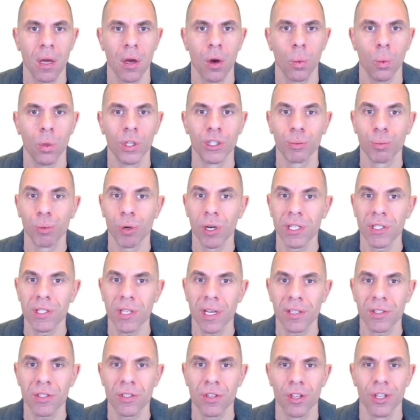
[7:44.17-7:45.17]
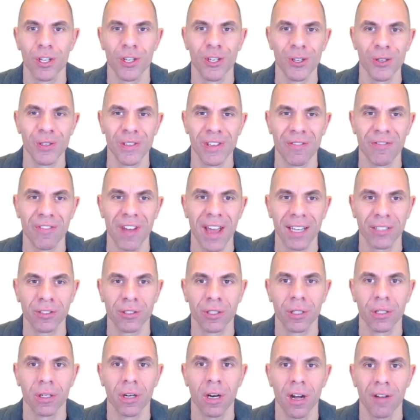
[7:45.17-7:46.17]
Which brings us to the doozy
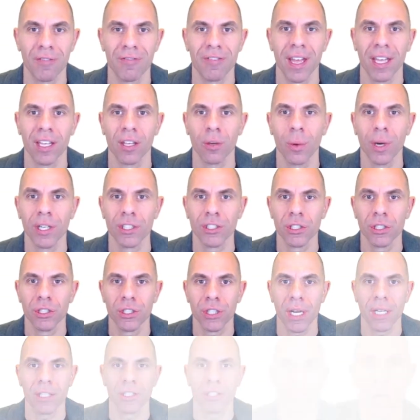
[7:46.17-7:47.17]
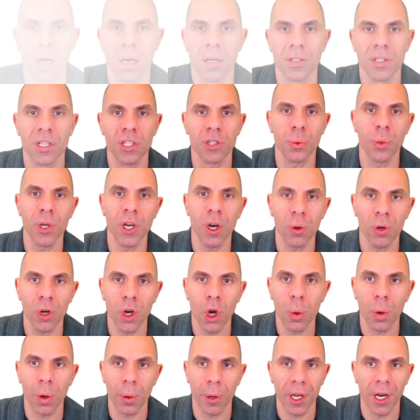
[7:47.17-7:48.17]
factor of valuation change. Since we don't
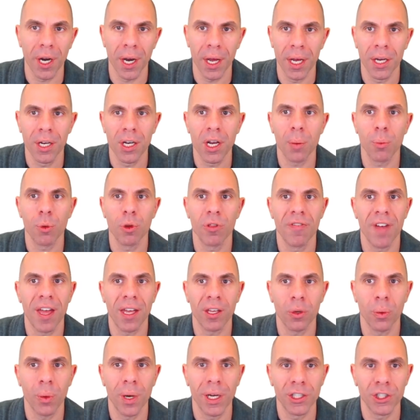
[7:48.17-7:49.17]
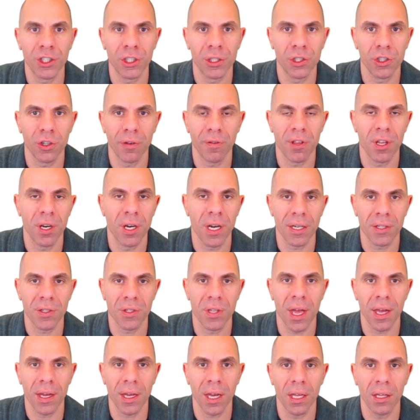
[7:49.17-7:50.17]
know where we're going to end up with valuations over the next
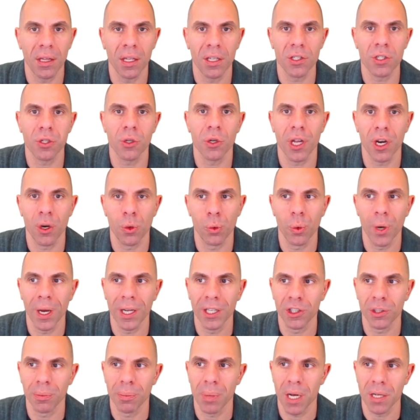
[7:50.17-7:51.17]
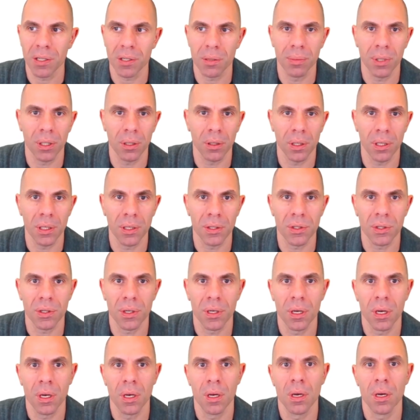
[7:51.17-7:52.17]
decade, let's look at a range of possibilities.
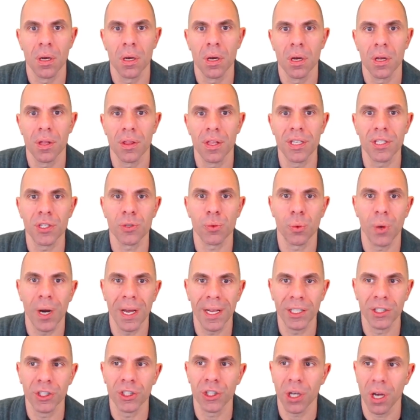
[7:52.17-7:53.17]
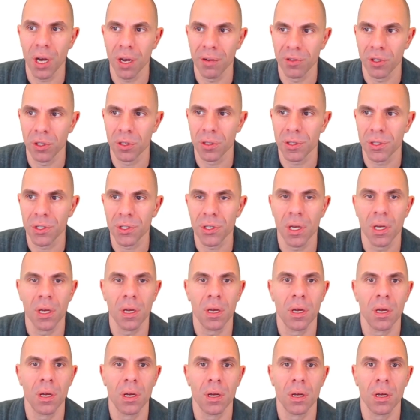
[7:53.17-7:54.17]
This range covers
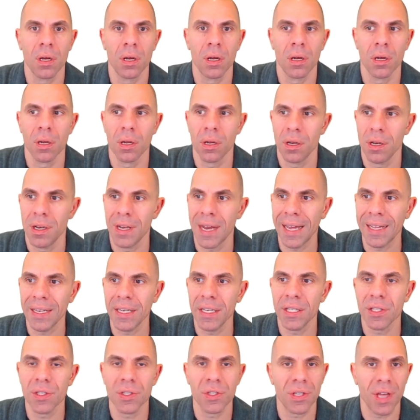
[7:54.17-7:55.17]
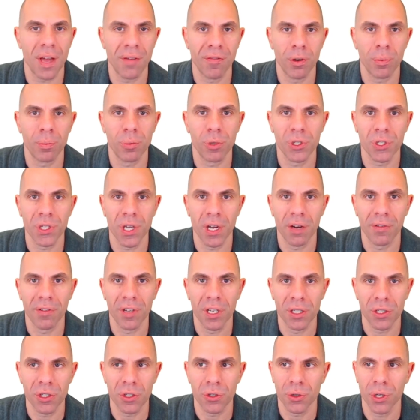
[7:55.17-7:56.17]
97% of
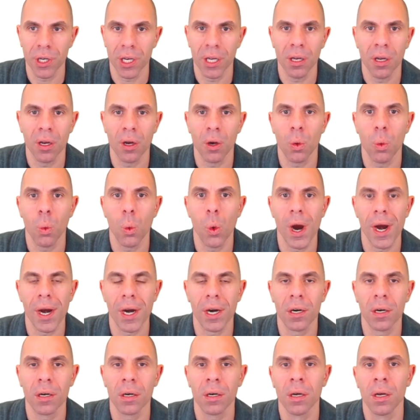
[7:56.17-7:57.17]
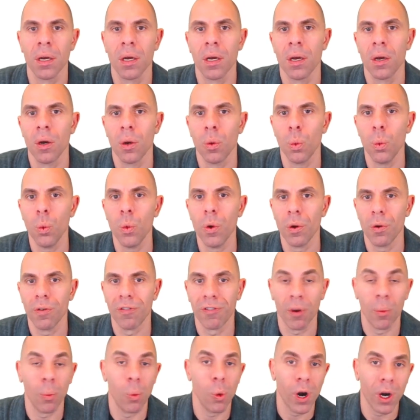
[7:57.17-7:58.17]
history, where
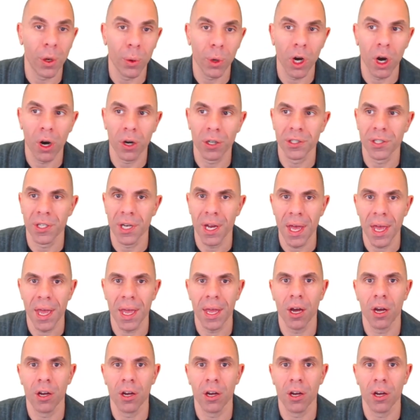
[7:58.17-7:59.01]
from where we are today,